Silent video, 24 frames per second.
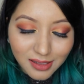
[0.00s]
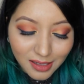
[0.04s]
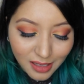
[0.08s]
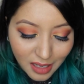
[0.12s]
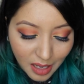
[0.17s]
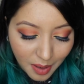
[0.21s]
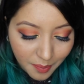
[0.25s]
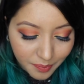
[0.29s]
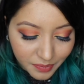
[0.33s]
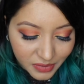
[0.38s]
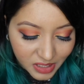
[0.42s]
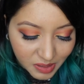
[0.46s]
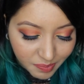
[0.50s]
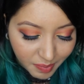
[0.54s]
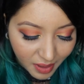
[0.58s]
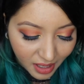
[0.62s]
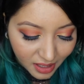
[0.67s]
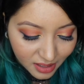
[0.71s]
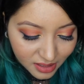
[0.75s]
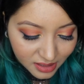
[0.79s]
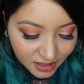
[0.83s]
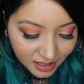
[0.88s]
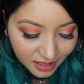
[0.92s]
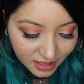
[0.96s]
Yeah,
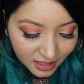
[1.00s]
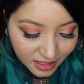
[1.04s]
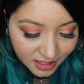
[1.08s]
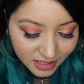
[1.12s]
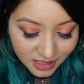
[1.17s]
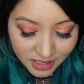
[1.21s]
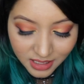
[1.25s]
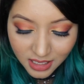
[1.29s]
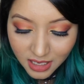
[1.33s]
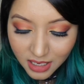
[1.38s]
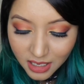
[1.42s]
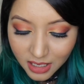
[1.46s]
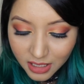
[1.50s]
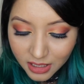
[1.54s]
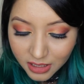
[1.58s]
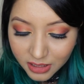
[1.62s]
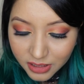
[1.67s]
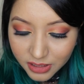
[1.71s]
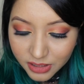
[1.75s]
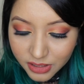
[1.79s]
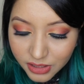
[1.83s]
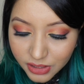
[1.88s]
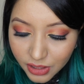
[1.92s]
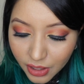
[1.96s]
sparks in it.
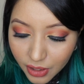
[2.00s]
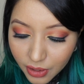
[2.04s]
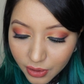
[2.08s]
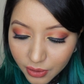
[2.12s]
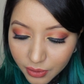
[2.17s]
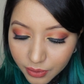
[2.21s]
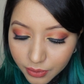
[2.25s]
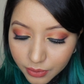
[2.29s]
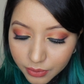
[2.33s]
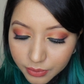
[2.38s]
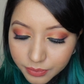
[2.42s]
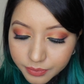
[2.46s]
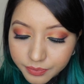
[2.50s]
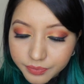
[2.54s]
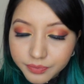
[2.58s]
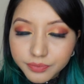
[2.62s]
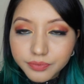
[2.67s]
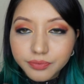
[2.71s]
So